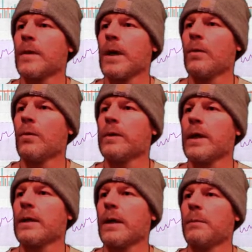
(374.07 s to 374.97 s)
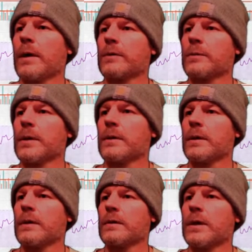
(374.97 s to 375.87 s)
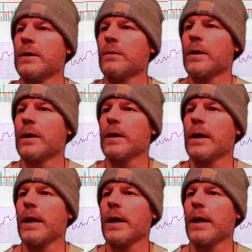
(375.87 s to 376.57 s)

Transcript: and we'll take that measurement and see where it